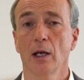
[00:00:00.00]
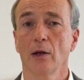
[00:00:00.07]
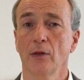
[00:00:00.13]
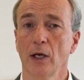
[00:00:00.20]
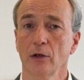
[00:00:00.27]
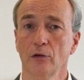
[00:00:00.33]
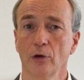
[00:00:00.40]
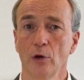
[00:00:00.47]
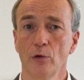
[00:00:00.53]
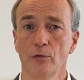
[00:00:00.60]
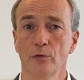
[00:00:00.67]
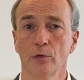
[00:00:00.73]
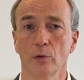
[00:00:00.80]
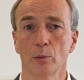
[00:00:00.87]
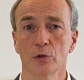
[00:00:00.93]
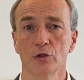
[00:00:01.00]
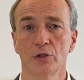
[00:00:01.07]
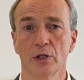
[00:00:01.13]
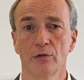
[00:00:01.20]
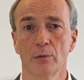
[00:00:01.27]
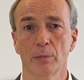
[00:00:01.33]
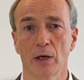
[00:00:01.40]
That growth was
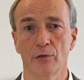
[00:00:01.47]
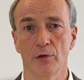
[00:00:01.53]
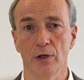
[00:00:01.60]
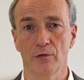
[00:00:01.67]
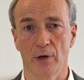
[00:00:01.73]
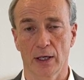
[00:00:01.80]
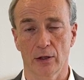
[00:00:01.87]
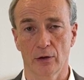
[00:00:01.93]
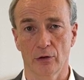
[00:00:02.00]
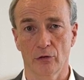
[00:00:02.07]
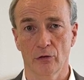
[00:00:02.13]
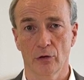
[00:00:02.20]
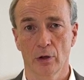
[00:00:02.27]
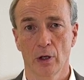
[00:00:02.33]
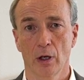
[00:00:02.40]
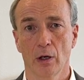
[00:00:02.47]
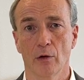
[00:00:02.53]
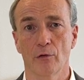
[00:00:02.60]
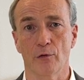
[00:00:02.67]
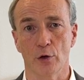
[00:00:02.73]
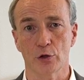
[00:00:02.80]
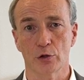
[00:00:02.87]
driven by three factors.
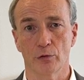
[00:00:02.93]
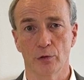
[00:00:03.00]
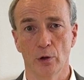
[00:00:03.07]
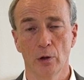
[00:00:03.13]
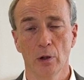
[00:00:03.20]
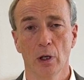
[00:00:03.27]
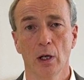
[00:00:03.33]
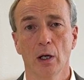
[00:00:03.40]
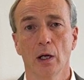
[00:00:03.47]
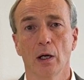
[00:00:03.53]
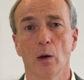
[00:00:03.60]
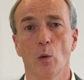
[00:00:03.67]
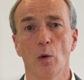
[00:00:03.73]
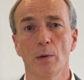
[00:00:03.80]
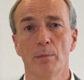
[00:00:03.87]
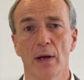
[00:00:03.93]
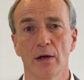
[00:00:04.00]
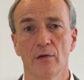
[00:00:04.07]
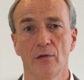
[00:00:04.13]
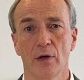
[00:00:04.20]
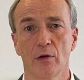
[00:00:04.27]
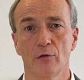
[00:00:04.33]
First of all, we
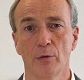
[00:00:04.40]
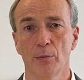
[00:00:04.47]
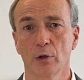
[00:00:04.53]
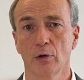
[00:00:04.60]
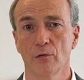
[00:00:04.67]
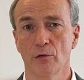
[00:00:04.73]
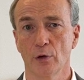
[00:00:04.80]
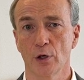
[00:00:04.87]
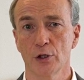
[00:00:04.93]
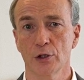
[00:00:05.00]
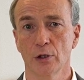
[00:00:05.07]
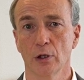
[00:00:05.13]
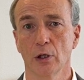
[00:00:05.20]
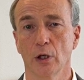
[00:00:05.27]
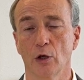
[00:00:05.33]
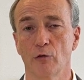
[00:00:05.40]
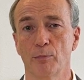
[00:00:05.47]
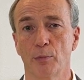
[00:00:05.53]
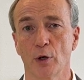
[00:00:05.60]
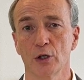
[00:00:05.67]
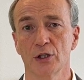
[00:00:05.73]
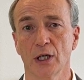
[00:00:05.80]
benefited from the conversion of
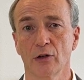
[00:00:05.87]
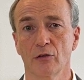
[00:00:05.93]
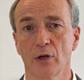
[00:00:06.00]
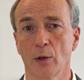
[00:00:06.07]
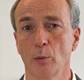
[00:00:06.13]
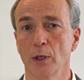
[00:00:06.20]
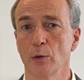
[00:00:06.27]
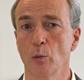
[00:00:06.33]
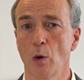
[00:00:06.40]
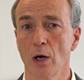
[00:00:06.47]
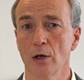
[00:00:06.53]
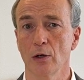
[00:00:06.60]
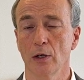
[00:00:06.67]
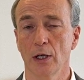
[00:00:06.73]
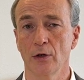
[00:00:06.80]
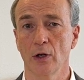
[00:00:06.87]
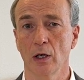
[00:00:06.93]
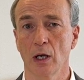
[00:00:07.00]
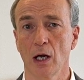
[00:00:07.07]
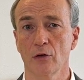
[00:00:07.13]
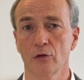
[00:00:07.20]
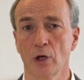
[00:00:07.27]
projects that we had won in the
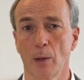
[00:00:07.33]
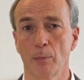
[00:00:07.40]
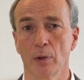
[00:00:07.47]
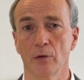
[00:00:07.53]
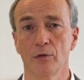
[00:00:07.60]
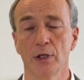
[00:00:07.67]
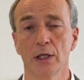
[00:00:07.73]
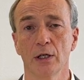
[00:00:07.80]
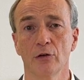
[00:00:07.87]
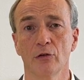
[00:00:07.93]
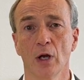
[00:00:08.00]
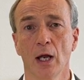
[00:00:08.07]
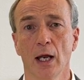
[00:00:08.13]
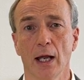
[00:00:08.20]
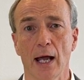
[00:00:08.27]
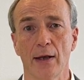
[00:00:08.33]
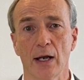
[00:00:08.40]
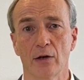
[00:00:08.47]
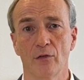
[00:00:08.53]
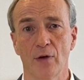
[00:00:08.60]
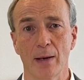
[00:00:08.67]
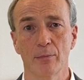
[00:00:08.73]
last couple of years and
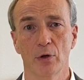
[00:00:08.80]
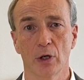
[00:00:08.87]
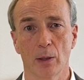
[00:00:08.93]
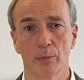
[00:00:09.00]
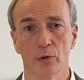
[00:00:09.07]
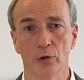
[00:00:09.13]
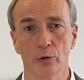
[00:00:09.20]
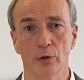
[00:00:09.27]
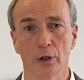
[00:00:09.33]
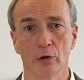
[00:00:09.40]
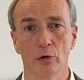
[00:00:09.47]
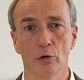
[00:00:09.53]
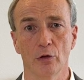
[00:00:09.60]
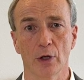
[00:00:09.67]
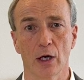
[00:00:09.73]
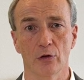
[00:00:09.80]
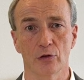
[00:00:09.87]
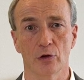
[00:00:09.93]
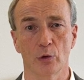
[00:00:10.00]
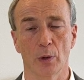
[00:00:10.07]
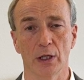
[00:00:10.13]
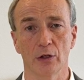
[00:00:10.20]
that ramped up during
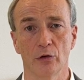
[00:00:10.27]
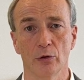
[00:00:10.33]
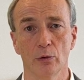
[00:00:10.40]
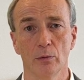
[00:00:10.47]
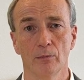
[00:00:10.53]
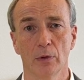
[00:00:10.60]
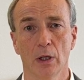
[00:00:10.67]
2022,